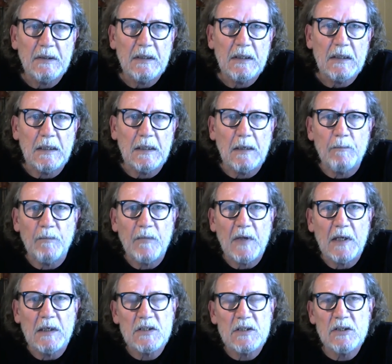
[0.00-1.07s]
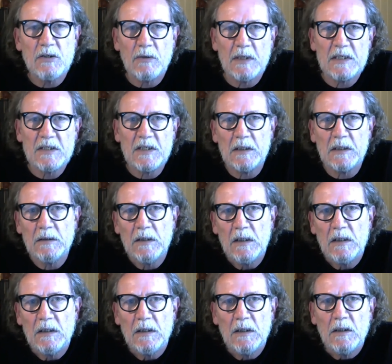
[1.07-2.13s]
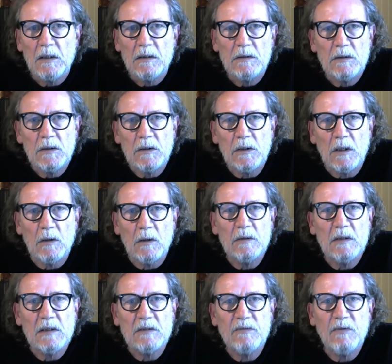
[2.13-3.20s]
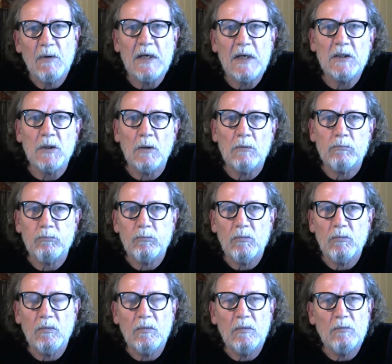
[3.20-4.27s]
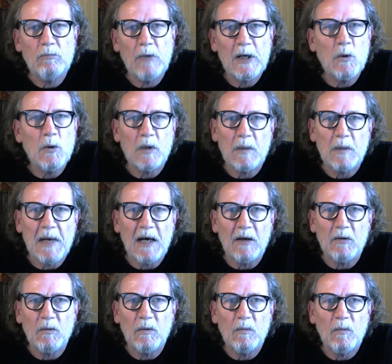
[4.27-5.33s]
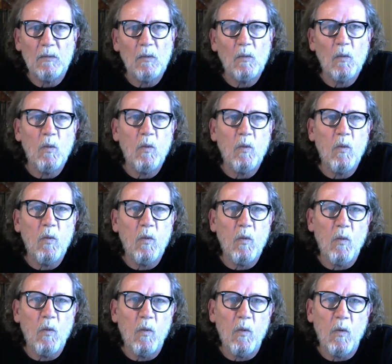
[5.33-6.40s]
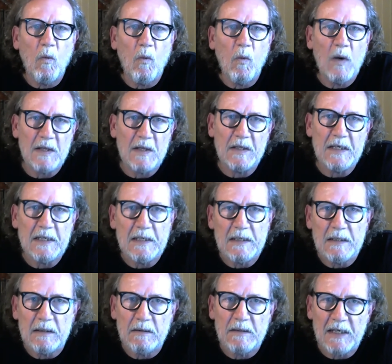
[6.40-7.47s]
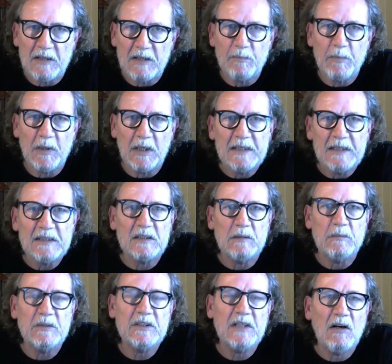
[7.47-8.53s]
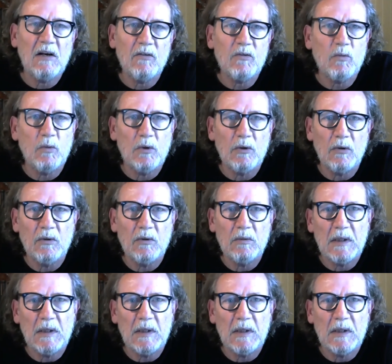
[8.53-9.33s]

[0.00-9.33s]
And it's interesting, there's very little record about whether the native police themselves were